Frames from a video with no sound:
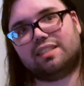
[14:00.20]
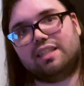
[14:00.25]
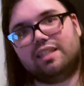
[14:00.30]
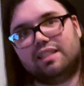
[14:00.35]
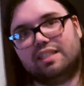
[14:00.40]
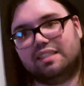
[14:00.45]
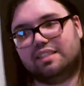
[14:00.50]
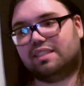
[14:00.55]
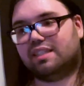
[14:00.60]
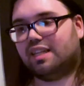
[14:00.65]

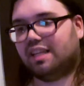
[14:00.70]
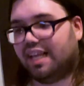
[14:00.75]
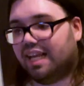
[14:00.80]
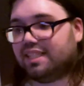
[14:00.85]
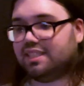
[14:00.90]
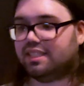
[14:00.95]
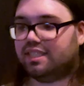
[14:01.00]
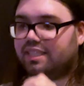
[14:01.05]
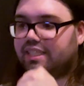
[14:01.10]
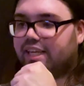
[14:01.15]
these
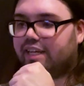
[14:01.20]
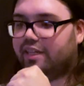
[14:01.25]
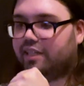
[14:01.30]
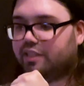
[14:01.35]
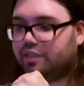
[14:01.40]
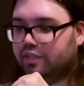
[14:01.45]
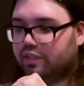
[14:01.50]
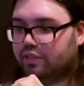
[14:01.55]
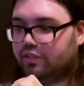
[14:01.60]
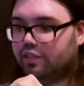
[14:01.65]
classic
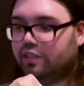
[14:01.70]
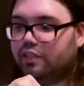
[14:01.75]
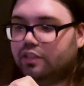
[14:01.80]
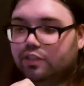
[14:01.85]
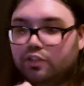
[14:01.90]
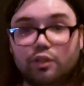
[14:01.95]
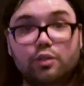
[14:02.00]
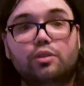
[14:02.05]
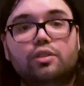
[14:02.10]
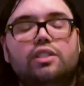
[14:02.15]
characters in a
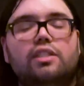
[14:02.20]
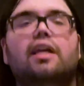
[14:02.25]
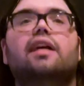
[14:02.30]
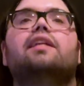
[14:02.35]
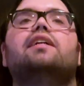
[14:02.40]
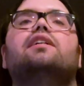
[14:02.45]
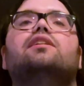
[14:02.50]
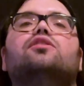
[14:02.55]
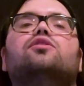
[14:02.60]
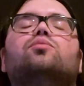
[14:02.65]
new
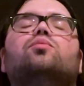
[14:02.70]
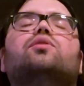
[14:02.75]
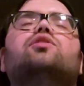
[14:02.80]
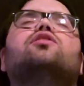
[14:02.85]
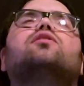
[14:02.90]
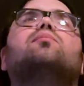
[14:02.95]
settings with some